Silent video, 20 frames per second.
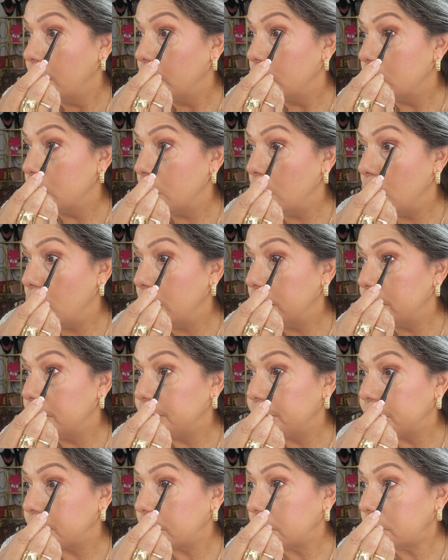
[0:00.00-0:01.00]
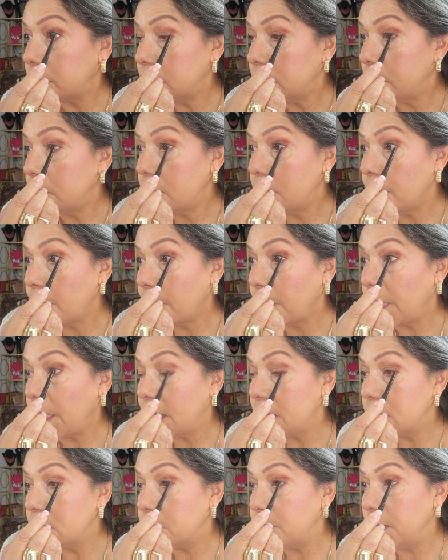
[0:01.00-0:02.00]
So
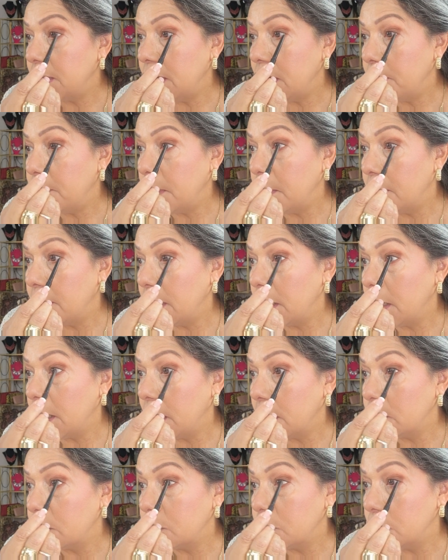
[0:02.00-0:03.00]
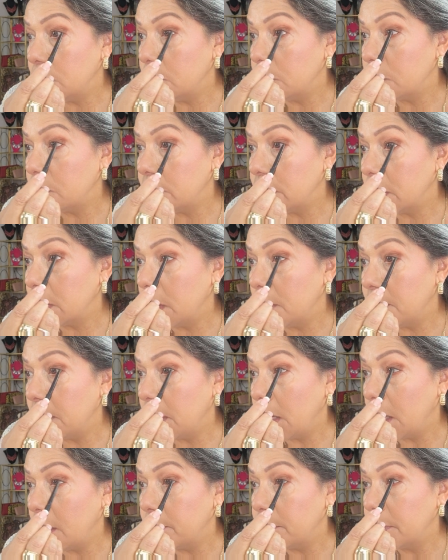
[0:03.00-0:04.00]
speaking about my surgery
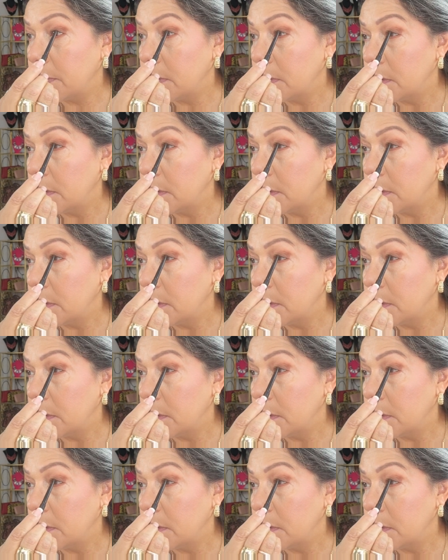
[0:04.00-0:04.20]
coming up,